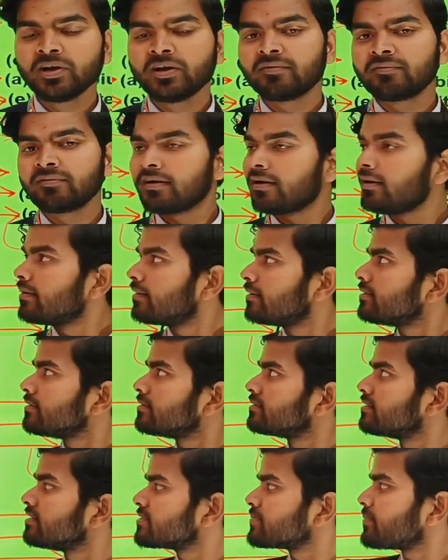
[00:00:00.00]
you have
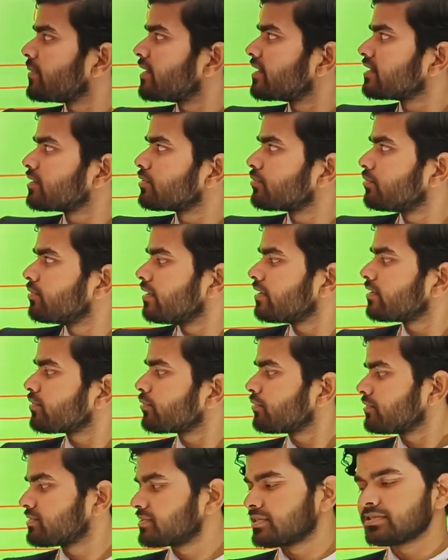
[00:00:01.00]
learned these particular
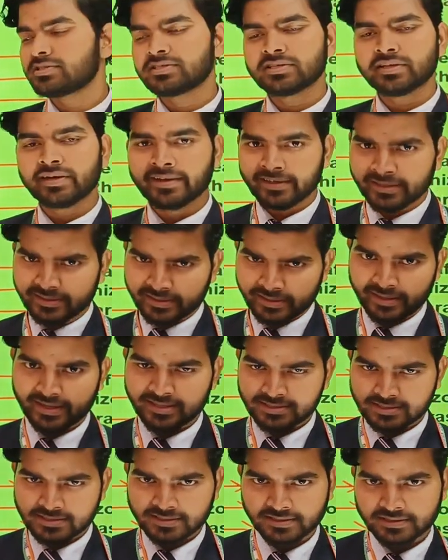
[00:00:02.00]
questions and
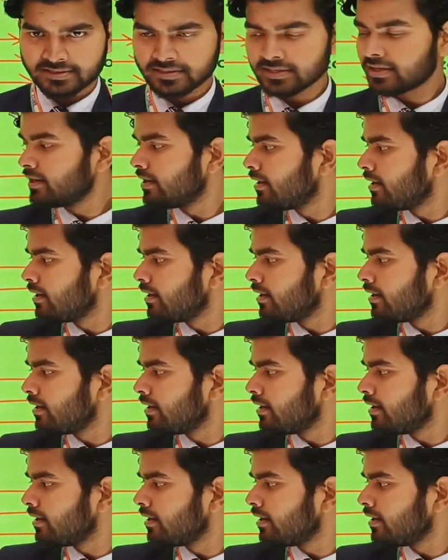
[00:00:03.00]
answers.